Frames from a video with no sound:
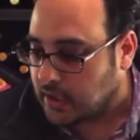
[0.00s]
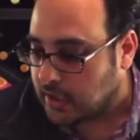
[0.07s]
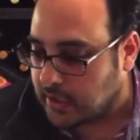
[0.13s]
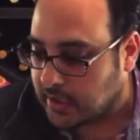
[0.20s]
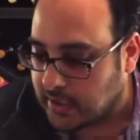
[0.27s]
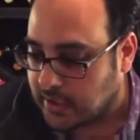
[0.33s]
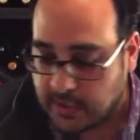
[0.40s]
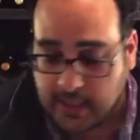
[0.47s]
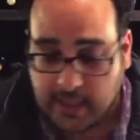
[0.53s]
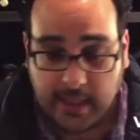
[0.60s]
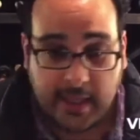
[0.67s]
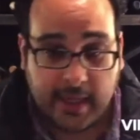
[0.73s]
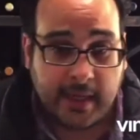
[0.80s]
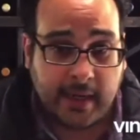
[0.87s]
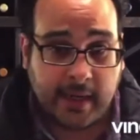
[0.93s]
uh,
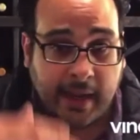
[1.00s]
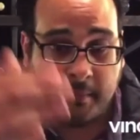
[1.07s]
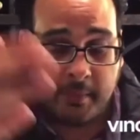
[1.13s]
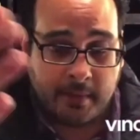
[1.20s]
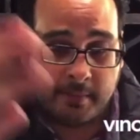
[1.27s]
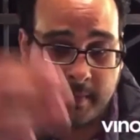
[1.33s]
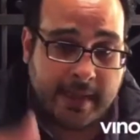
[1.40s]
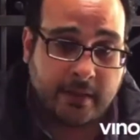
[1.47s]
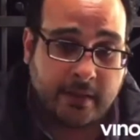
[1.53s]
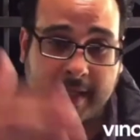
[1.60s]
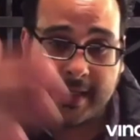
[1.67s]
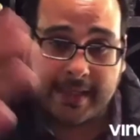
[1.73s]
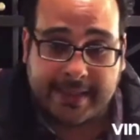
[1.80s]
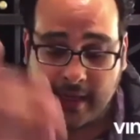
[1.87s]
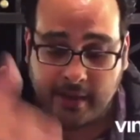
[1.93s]
and I'm going to be looking
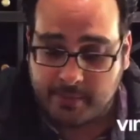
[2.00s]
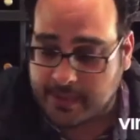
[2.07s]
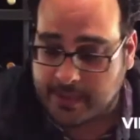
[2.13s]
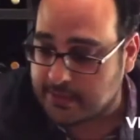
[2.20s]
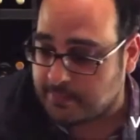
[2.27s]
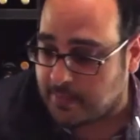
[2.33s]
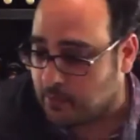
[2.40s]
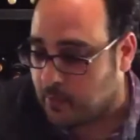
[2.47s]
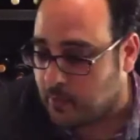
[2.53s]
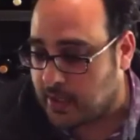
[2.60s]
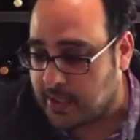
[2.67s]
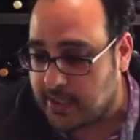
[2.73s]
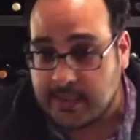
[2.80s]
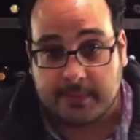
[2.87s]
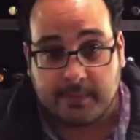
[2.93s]
down because my
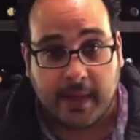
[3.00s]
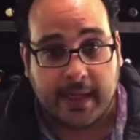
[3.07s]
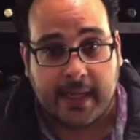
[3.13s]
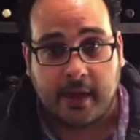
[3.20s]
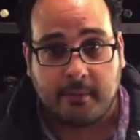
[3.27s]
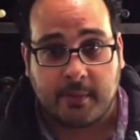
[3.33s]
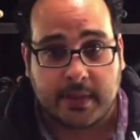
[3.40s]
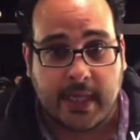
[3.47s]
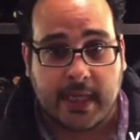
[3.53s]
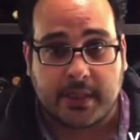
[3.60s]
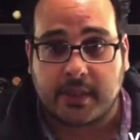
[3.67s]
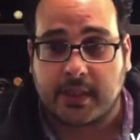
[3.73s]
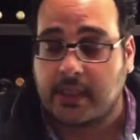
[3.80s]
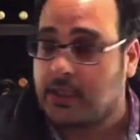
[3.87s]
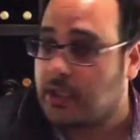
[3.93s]
wines, my camera is
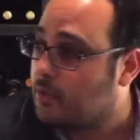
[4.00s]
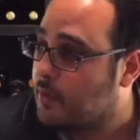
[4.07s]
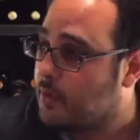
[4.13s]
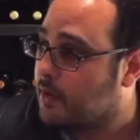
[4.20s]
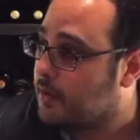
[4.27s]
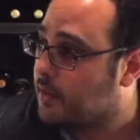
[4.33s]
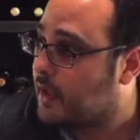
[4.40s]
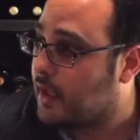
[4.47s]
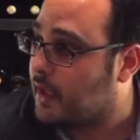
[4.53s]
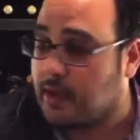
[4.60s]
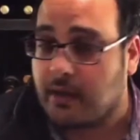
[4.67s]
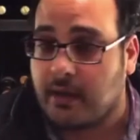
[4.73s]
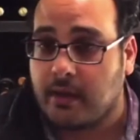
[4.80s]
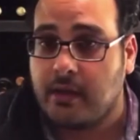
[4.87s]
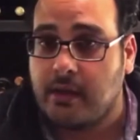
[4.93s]
actually lower
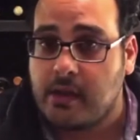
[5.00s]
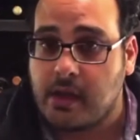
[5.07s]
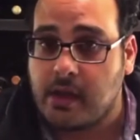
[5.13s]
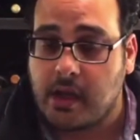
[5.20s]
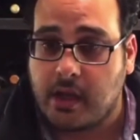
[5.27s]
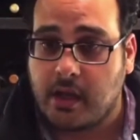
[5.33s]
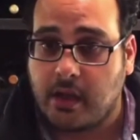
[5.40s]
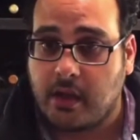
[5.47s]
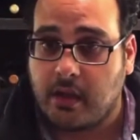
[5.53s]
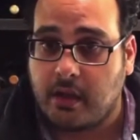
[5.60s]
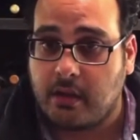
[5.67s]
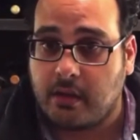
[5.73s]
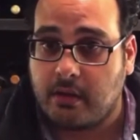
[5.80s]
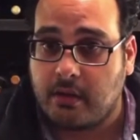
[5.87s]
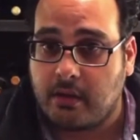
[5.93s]
than,
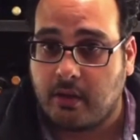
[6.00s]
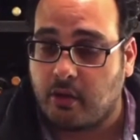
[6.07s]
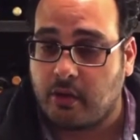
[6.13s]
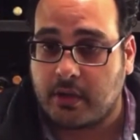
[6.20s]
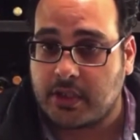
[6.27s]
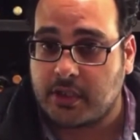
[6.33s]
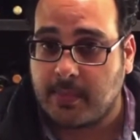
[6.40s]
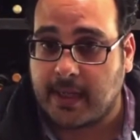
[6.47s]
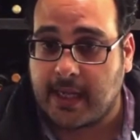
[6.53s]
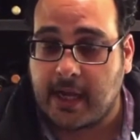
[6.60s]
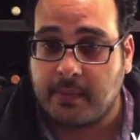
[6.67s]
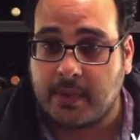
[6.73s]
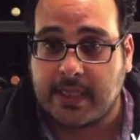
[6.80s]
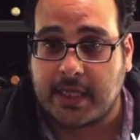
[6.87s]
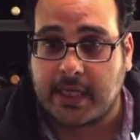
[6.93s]
uh, or excuse me, my camera
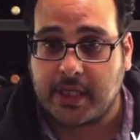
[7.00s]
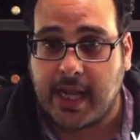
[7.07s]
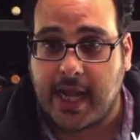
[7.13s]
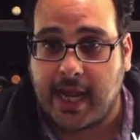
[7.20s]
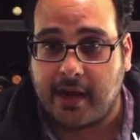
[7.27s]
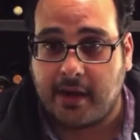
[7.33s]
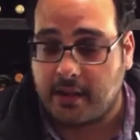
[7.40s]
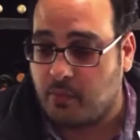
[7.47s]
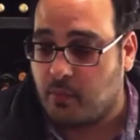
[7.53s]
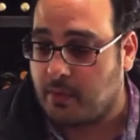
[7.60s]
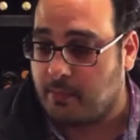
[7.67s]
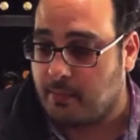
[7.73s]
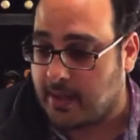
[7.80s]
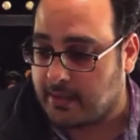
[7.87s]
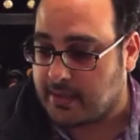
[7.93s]
is actually higher than where
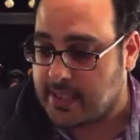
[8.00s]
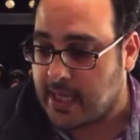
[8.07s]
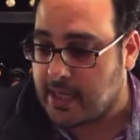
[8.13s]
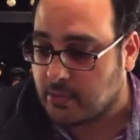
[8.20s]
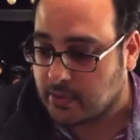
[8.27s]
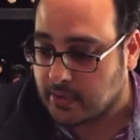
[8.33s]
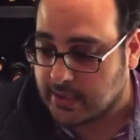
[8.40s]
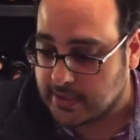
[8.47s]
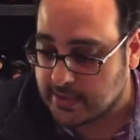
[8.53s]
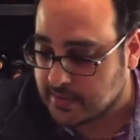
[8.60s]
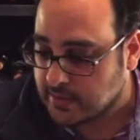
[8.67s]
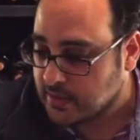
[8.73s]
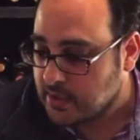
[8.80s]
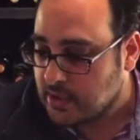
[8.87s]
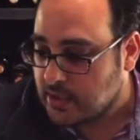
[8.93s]
my table is.
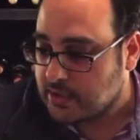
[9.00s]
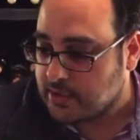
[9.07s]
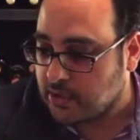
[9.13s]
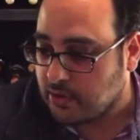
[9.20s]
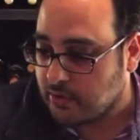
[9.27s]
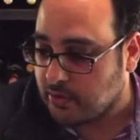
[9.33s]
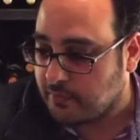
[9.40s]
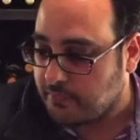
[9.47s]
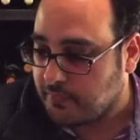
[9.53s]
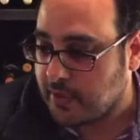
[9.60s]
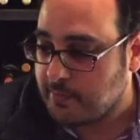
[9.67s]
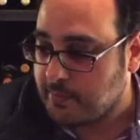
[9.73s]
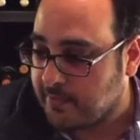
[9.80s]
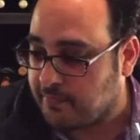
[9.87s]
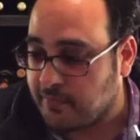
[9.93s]
So forgive
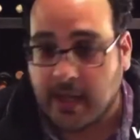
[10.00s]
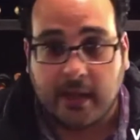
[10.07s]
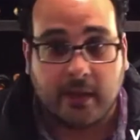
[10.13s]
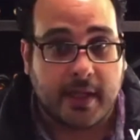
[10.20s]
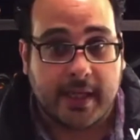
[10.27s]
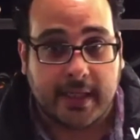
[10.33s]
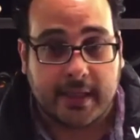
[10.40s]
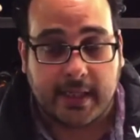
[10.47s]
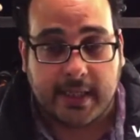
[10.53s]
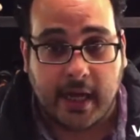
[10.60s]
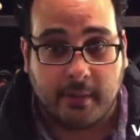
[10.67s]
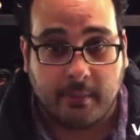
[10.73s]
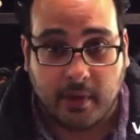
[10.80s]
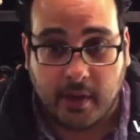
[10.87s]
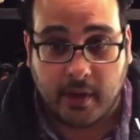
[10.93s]
me for not looking at the
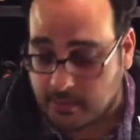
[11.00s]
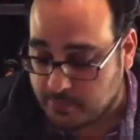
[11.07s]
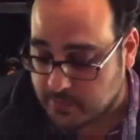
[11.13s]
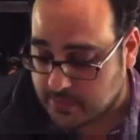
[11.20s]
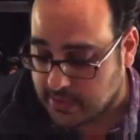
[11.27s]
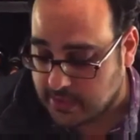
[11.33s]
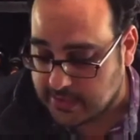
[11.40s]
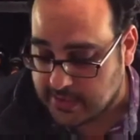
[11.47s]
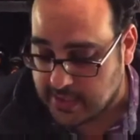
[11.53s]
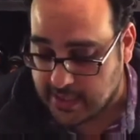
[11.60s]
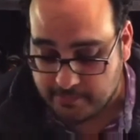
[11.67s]
camera 100% of the time.